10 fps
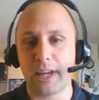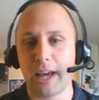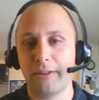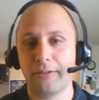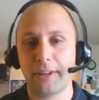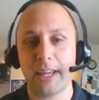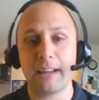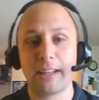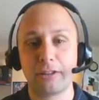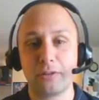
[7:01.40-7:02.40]

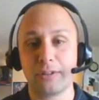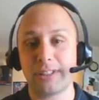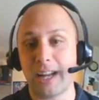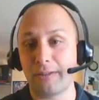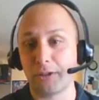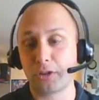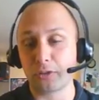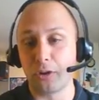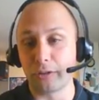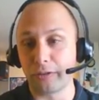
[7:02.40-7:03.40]
that have a
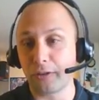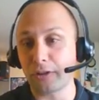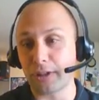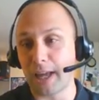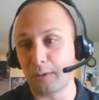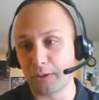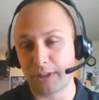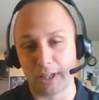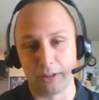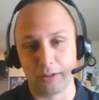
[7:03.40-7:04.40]
strong first language
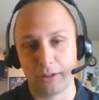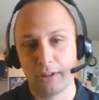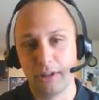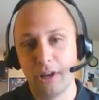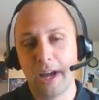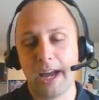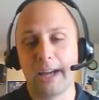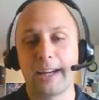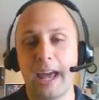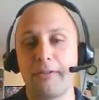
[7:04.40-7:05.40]
skills
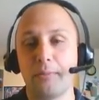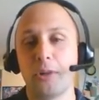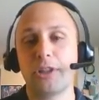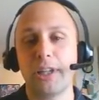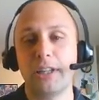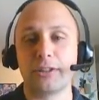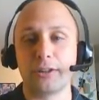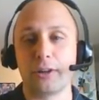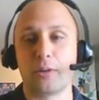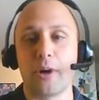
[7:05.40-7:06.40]
are going to have it much
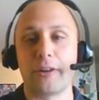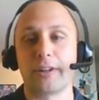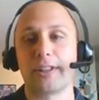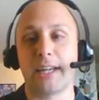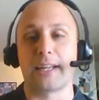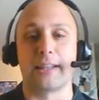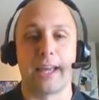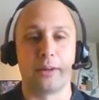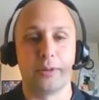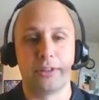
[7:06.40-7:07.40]
easier acquiring a second
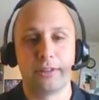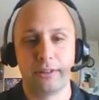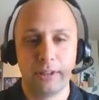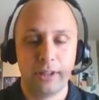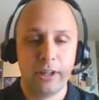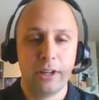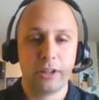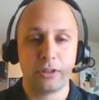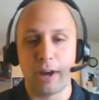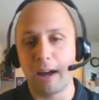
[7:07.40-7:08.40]
language.
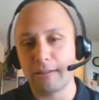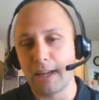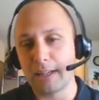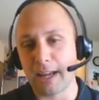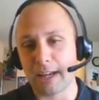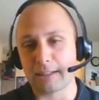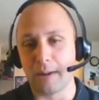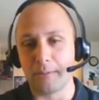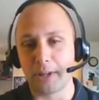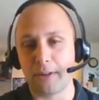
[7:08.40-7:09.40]
So outlined next,
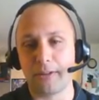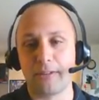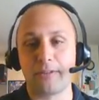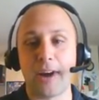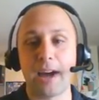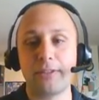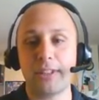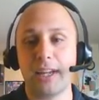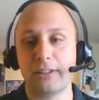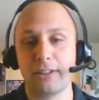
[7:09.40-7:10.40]
I'm going to give you the 5
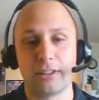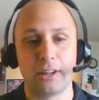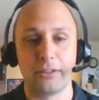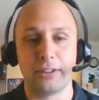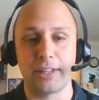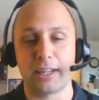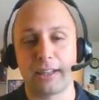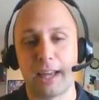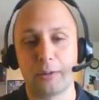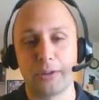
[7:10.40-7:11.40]
stages of the
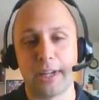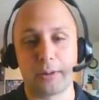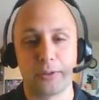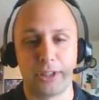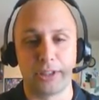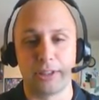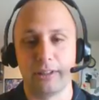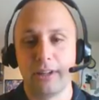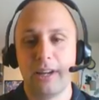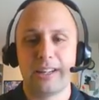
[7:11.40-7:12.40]
second language acquisition.
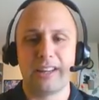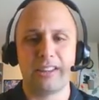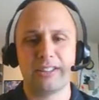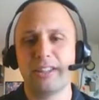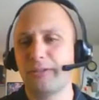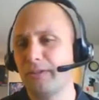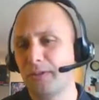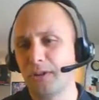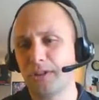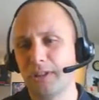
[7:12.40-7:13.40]
Now there's different
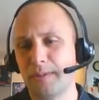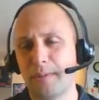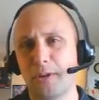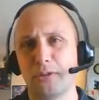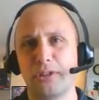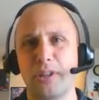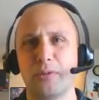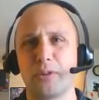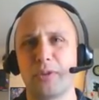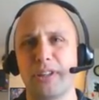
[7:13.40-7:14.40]
versions. Maybe you'll see
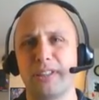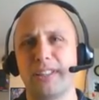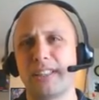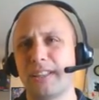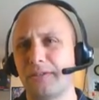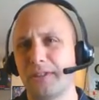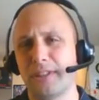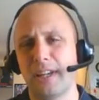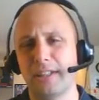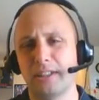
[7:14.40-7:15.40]
one where there's 6 different
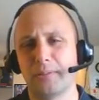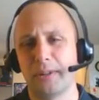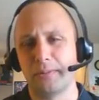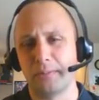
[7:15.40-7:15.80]
stages, but